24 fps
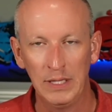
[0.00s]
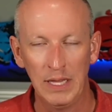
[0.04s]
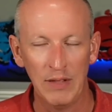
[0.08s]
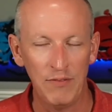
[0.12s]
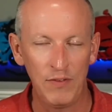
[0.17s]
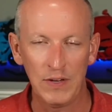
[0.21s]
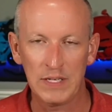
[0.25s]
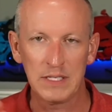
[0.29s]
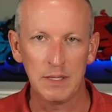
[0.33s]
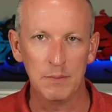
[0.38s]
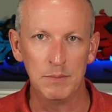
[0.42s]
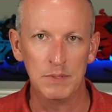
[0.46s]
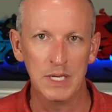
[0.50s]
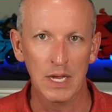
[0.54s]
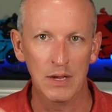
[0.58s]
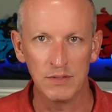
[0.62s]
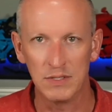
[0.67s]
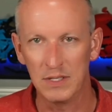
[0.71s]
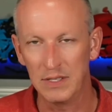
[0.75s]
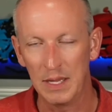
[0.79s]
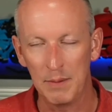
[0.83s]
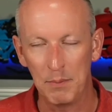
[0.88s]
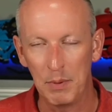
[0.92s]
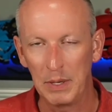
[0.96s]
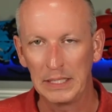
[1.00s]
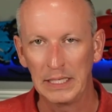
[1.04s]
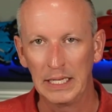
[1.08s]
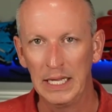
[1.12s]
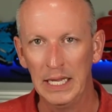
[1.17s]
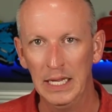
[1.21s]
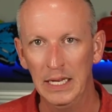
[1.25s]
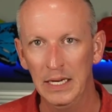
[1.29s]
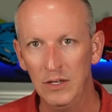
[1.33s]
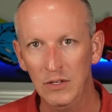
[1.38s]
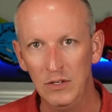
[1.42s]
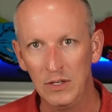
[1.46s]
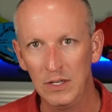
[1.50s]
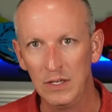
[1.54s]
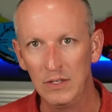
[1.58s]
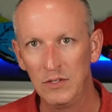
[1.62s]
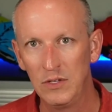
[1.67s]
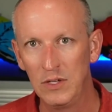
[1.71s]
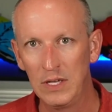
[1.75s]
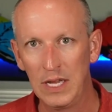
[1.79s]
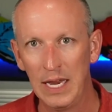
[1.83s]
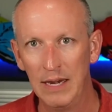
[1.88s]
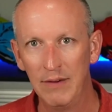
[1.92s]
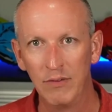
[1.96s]
They fix themselves and they break again, and you
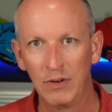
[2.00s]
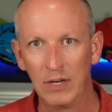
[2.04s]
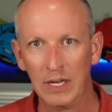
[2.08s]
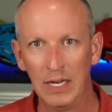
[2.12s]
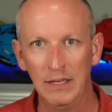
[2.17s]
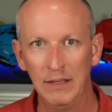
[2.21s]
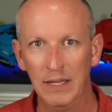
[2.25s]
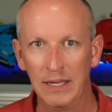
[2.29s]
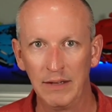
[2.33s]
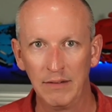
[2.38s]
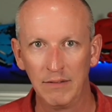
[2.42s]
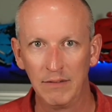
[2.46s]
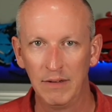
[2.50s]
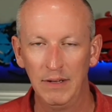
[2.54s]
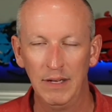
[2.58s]
can't ever get, like,